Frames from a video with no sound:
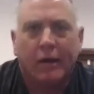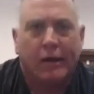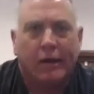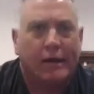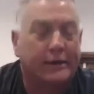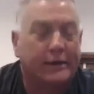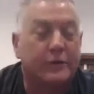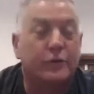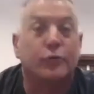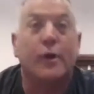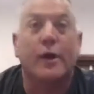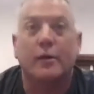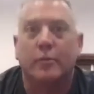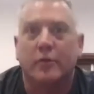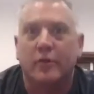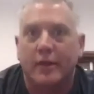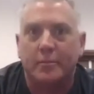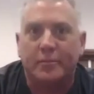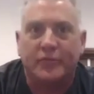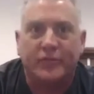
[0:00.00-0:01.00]
incredible
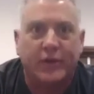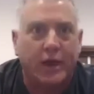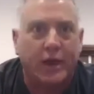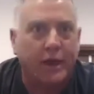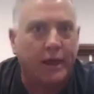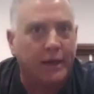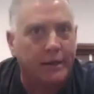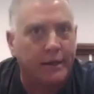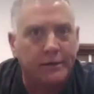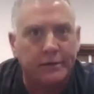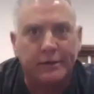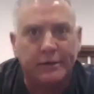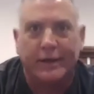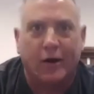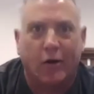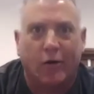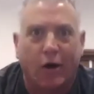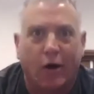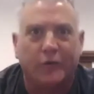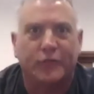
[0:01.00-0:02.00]
MC, you
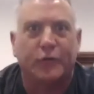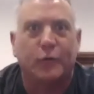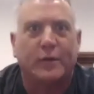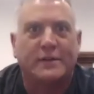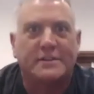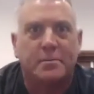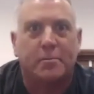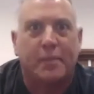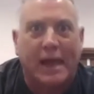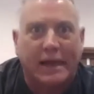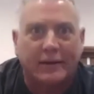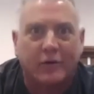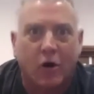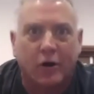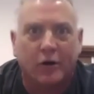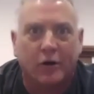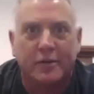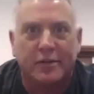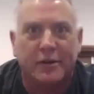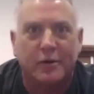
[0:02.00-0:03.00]
know, also went to
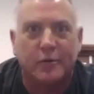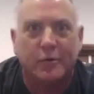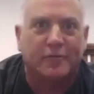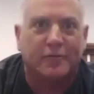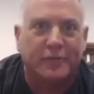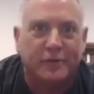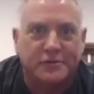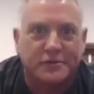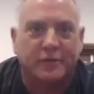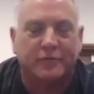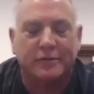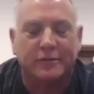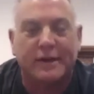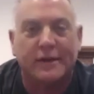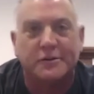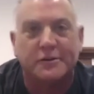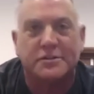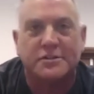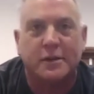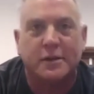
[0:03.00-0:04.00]
Bangkok with you with the Future of
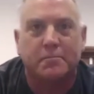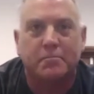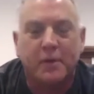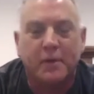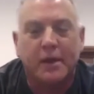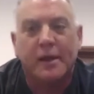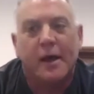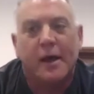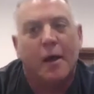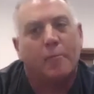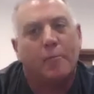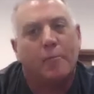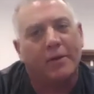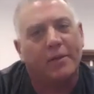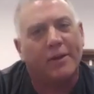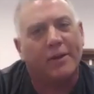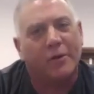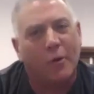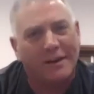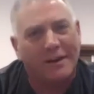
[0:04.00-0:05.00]
Leadership. But
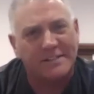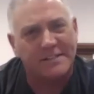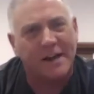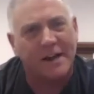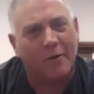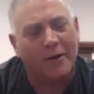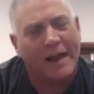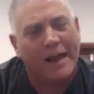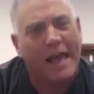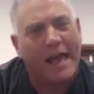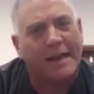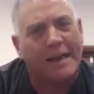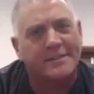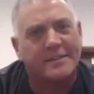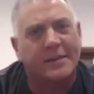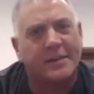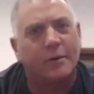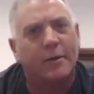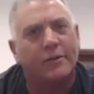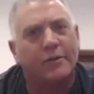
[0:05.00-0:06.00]
the question I want to
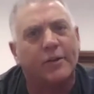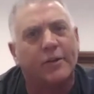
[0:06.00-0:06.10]
ask you is,